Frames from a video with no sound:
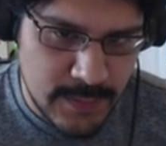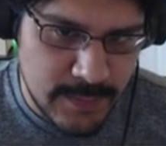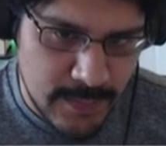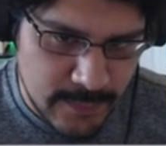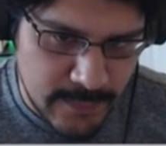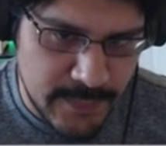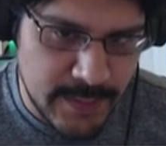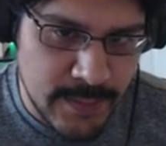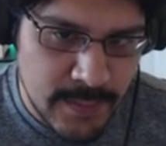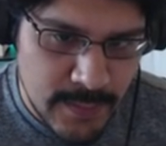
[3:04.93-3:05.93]
to delete that because I don't
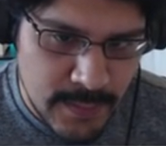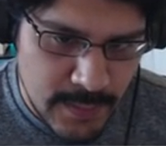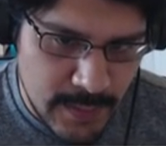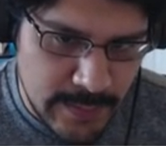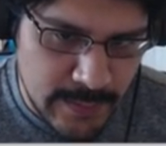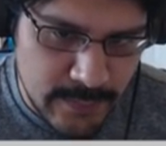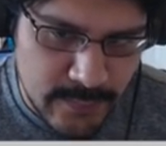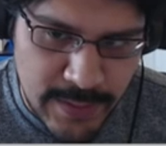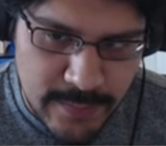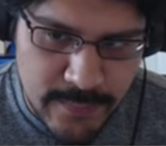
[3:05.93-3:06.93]
need it. And I can
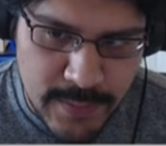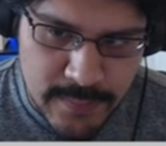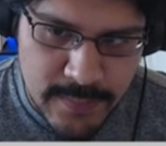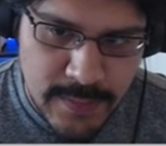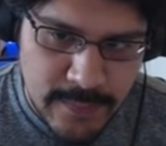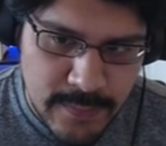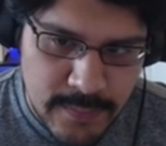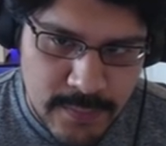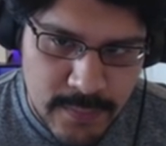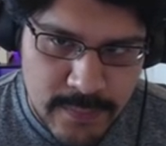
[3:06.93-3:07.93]
just drag this around. The next thing
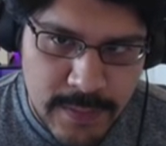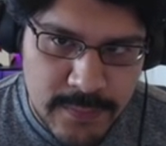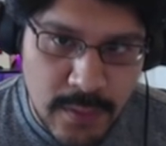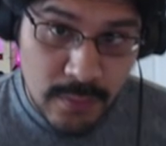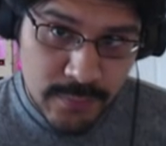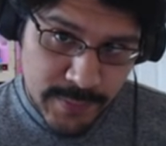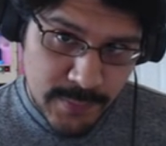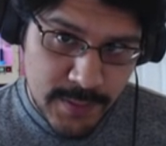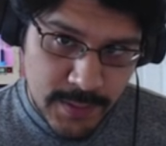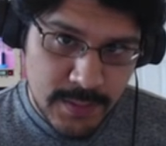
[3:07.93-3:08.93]
I'm going to do is how tall do we
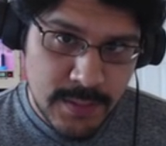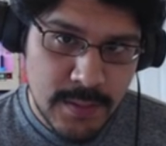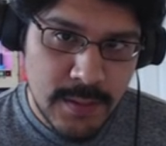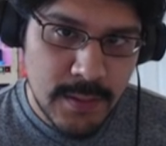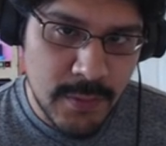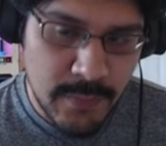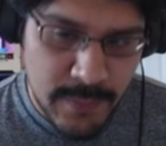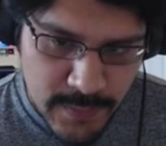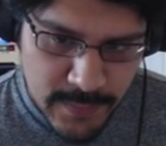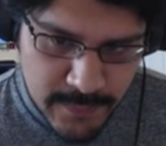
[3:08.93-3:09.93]
want it? Well,
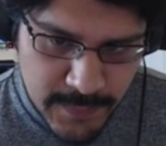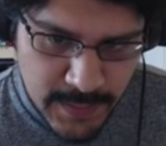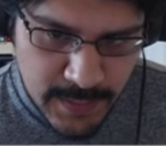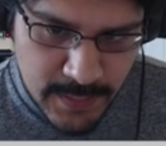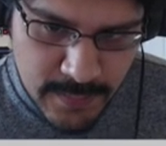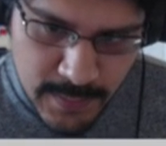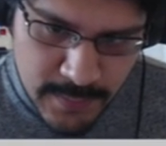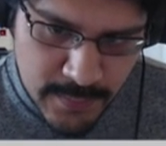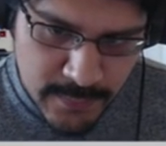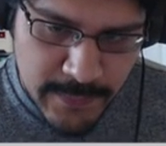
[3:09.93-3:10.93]
we want it to be, I
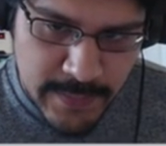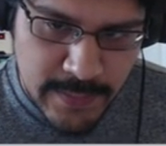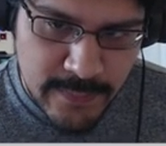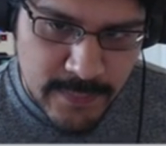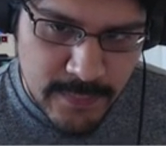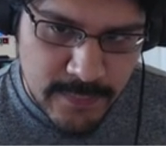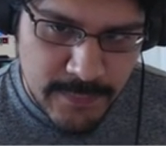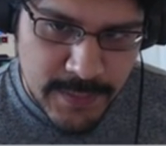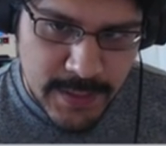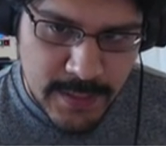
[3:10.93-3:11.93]
don't know, something like
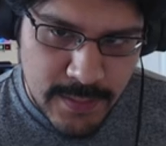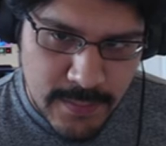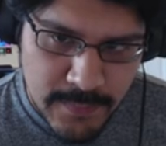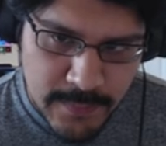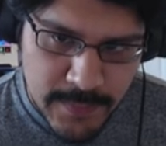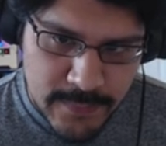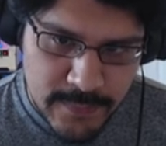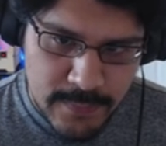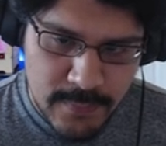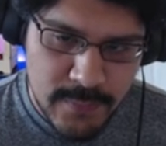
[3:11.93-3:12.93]
70
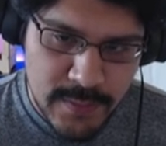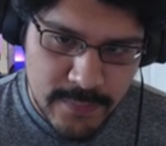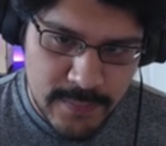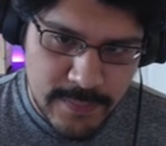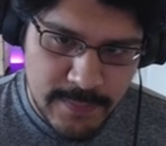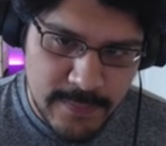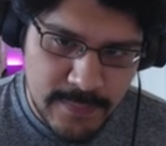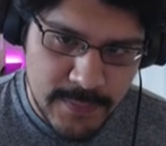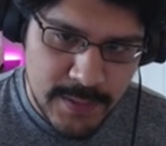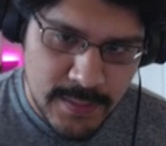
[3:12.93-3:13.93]
millimeters I think will work. So I'm going to type in
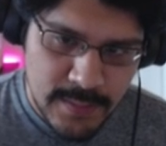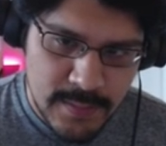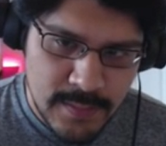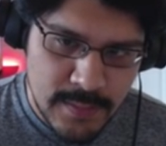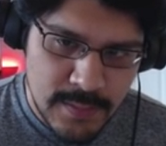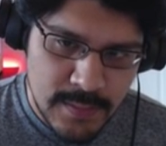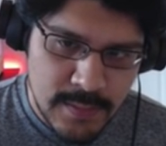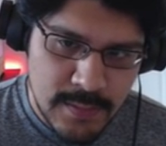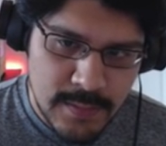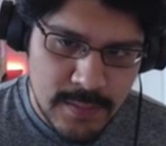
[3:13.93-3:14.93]
70.
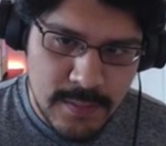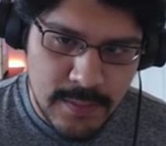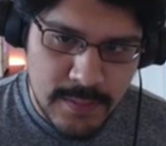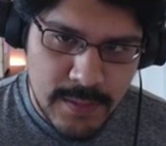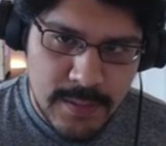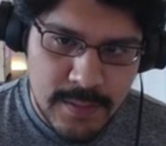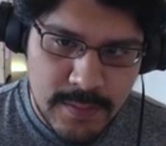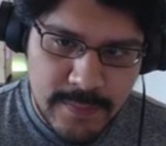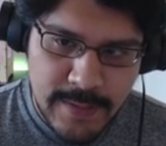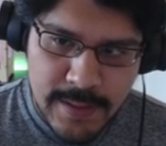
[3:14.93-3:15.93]
Like that. And
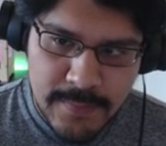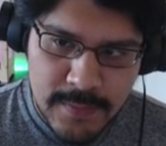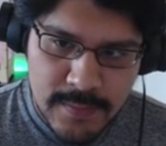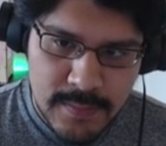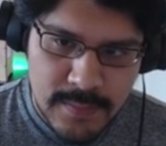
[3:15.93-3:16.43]
hit Tab.